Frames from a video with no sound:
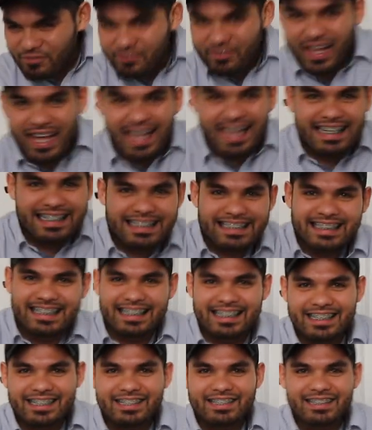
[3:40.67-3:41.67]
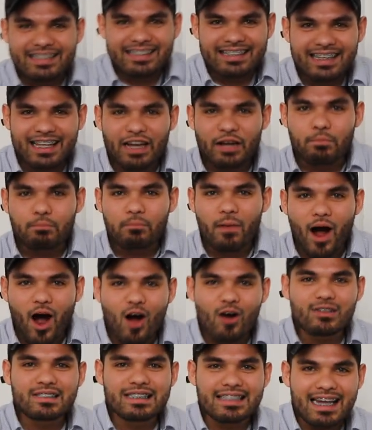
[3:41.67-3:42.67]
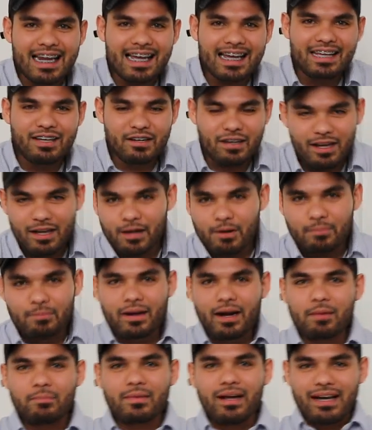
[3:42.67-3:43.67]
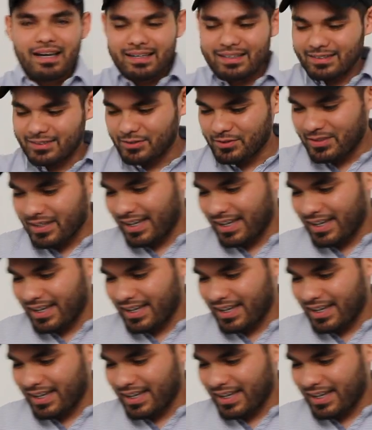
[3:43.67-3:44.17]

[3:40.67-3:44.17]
fancy, like boss like, but I'm not gonna do